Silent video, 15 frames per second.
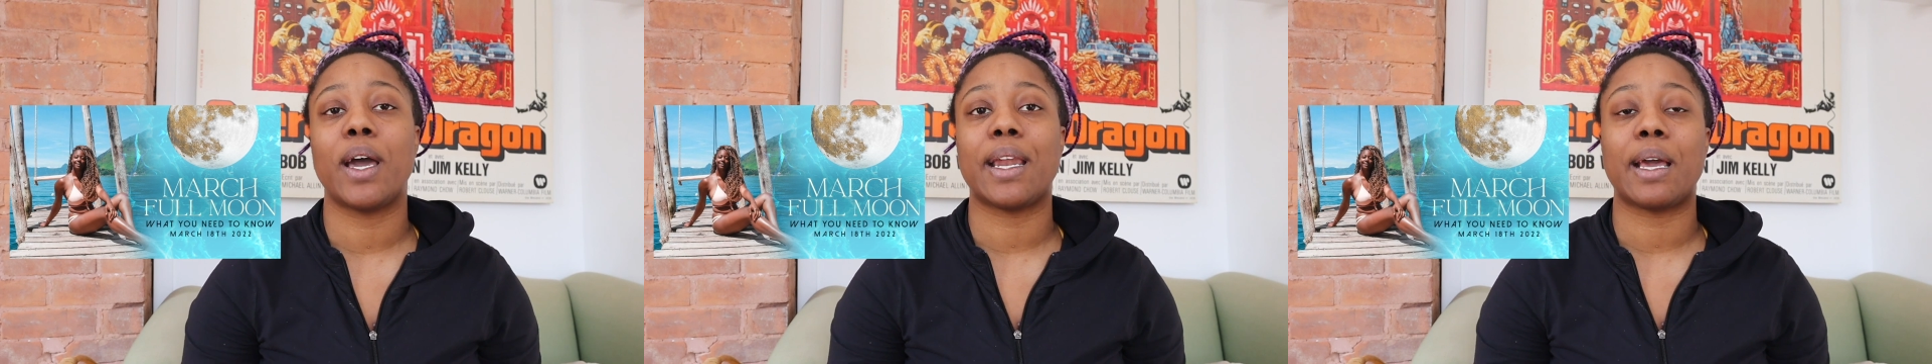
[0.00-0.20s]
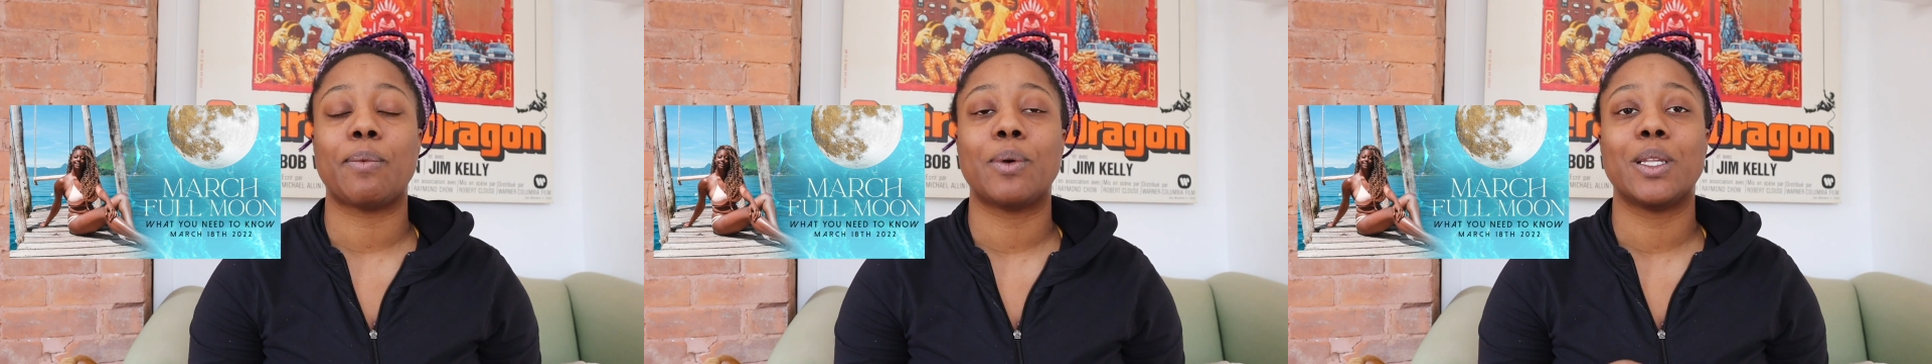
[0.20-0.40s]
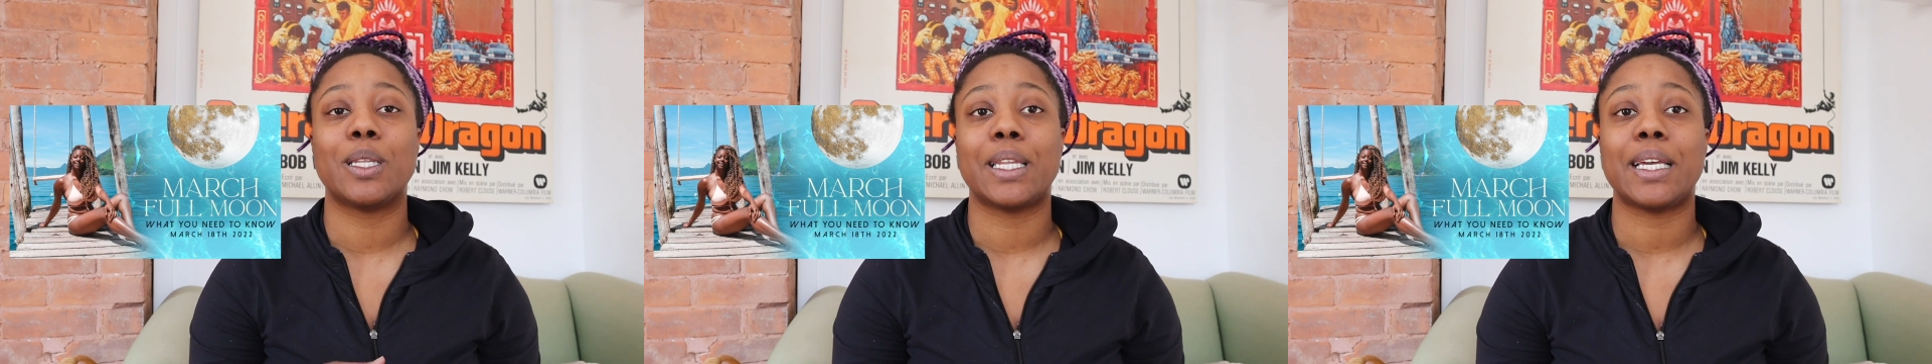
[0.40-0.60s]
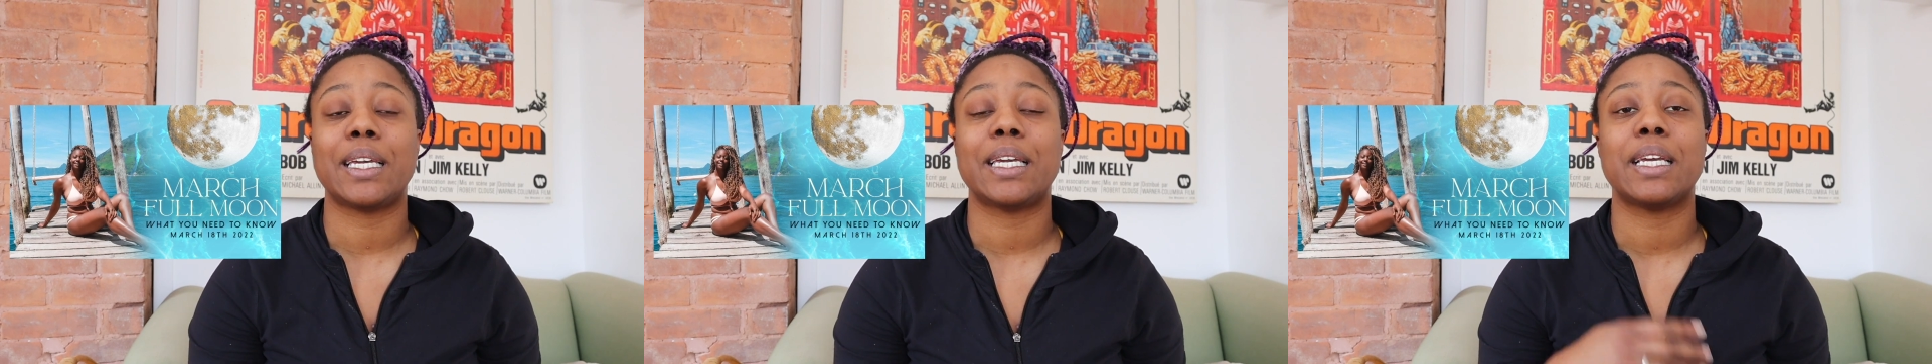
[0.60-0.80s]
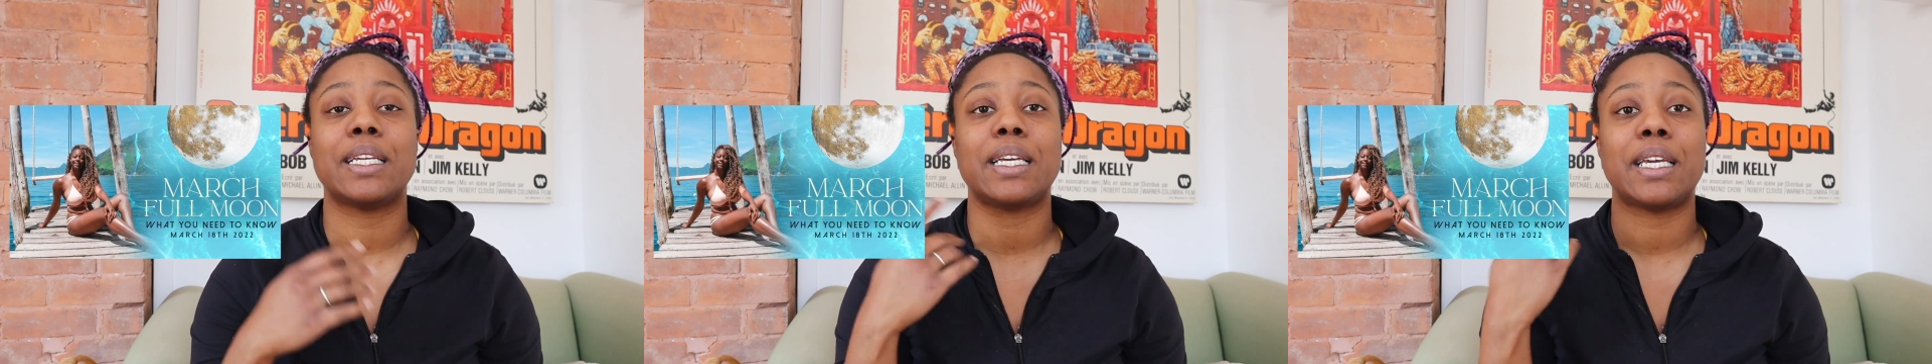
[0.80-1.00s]
and I will
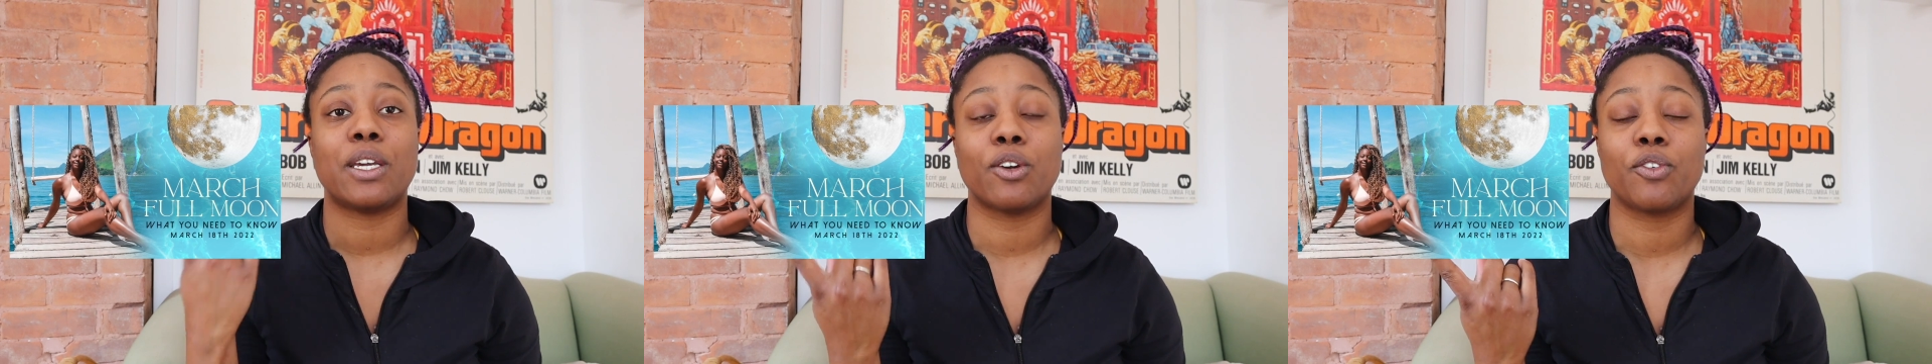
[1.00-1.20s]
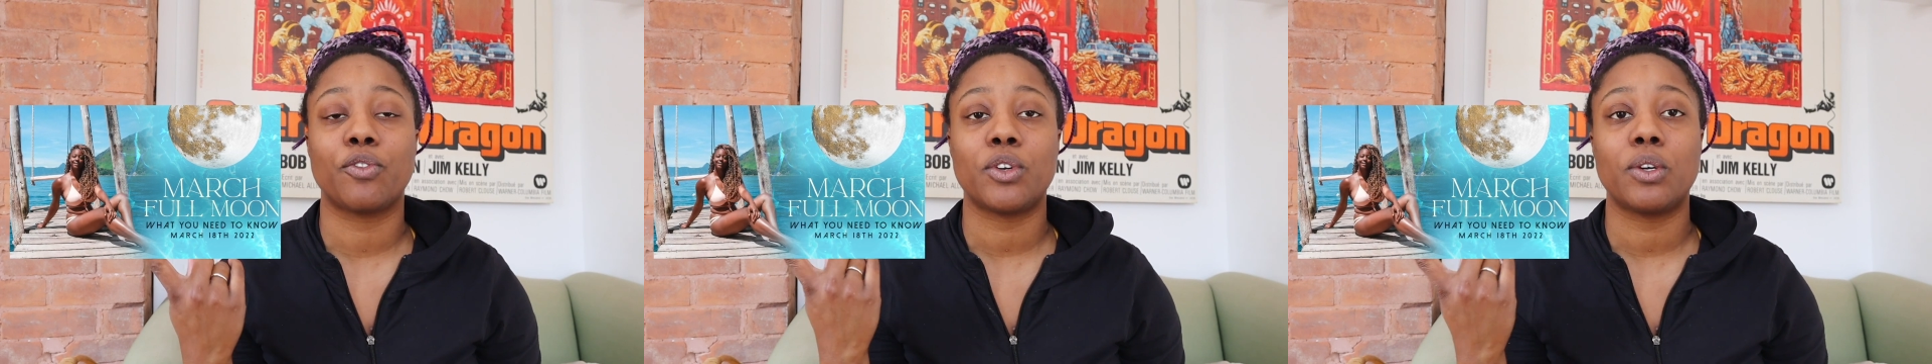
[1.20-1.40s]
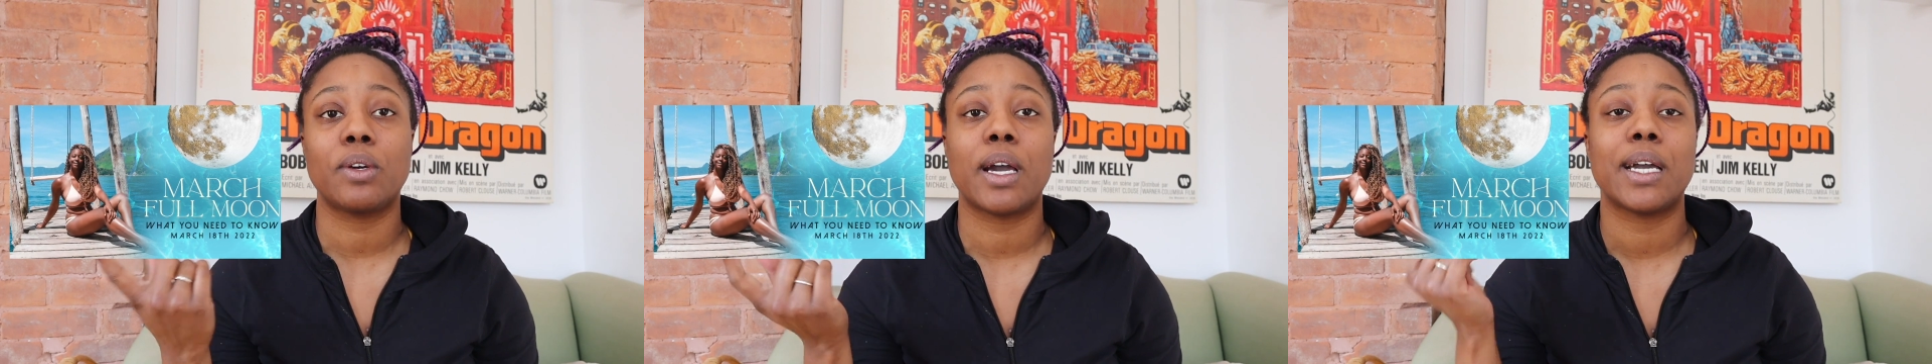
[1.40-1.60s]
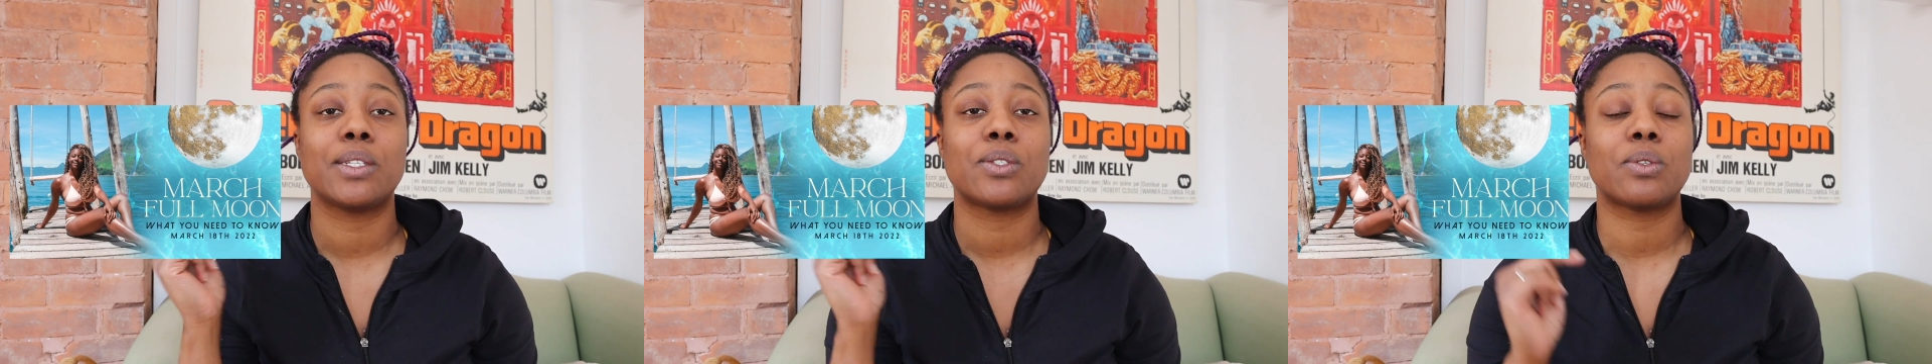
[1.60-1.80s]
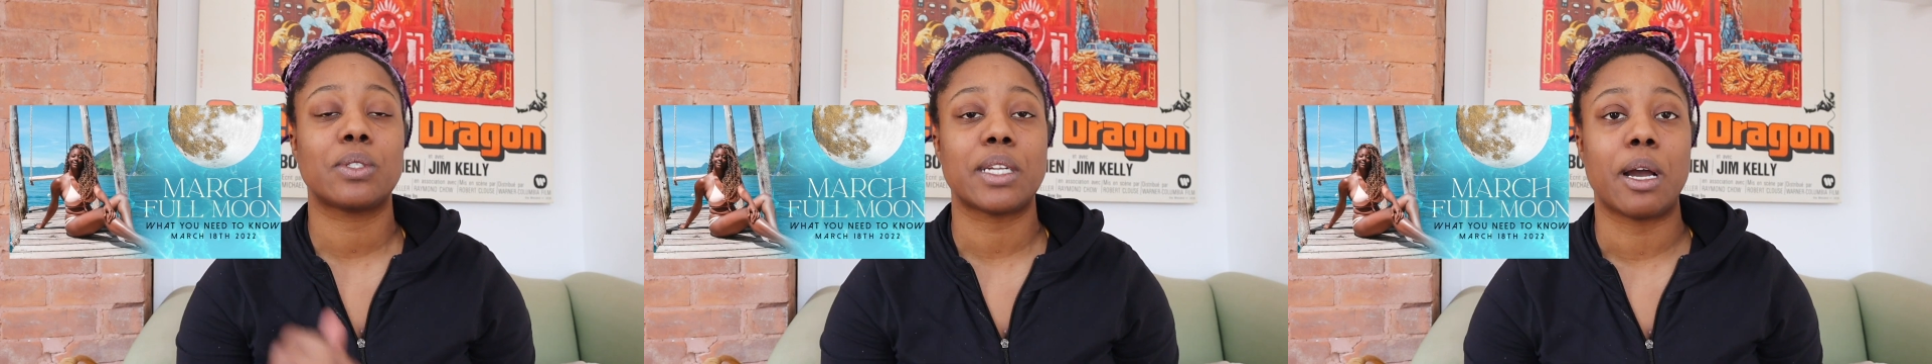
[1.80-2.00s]
link it here for you
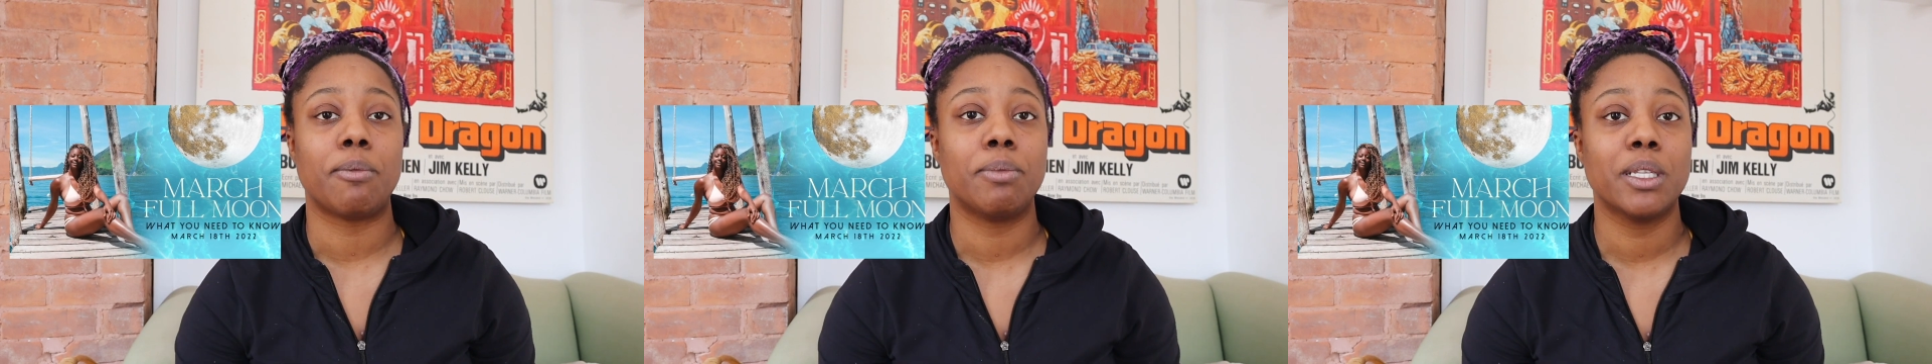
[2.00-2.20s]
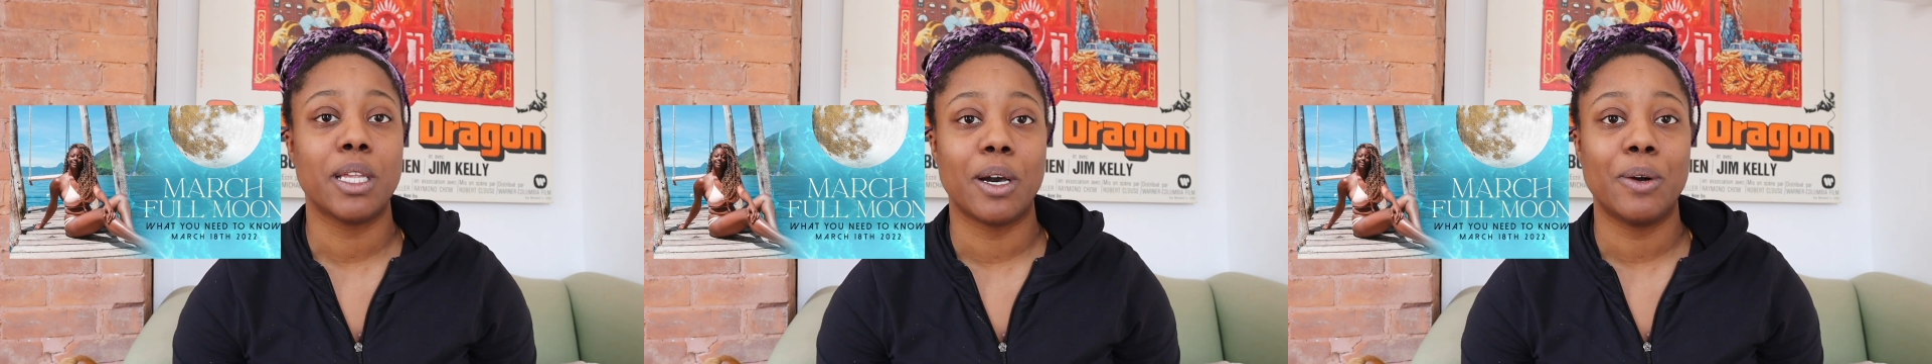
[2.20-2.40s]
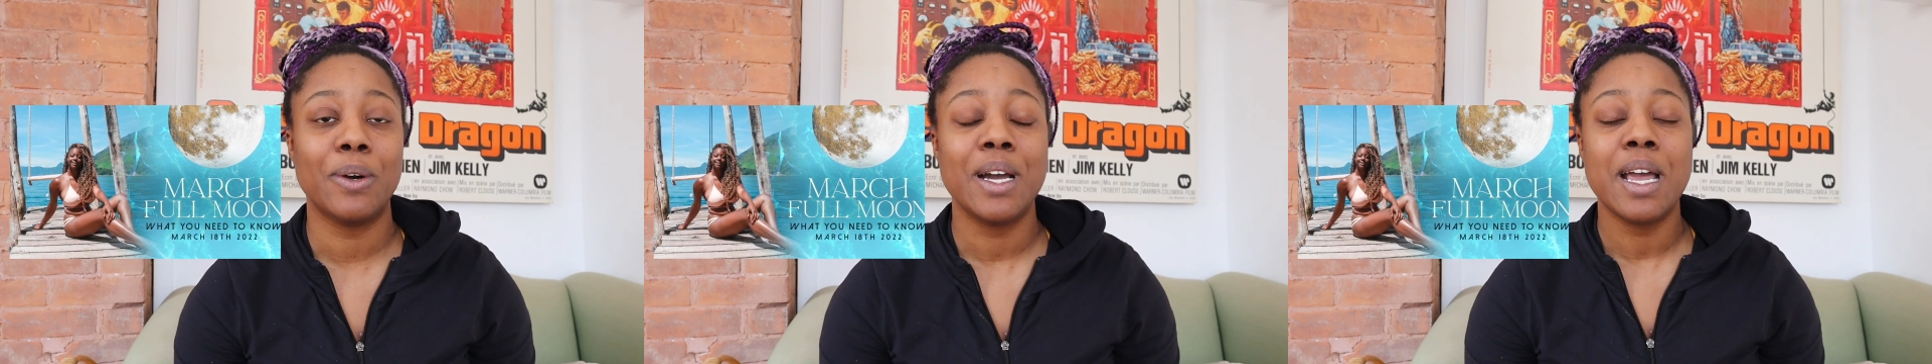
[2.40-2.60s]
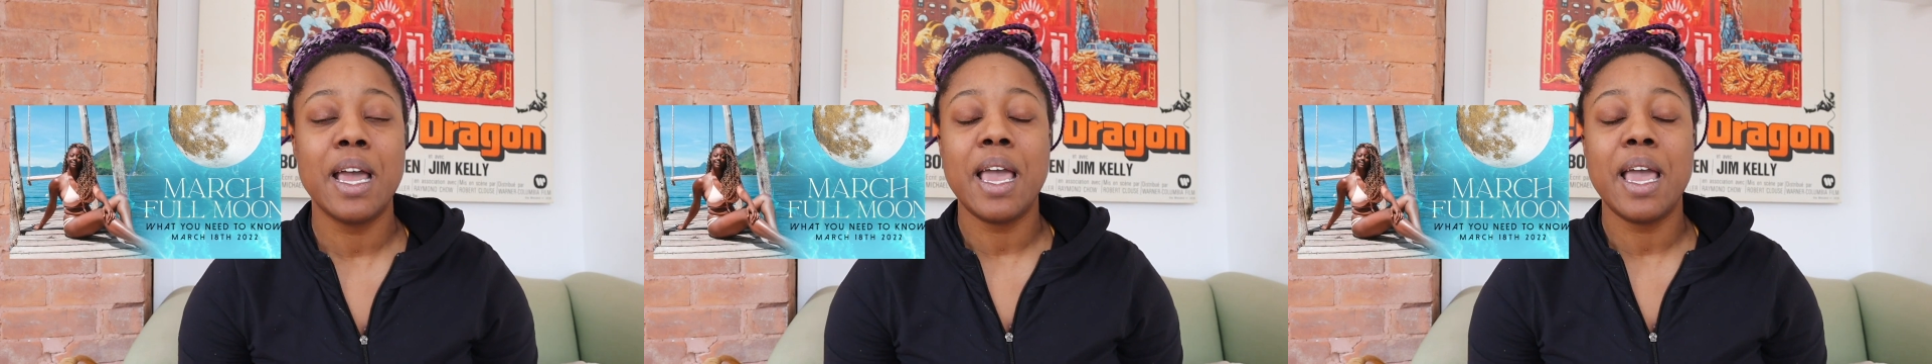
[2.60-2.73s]
guys or down below.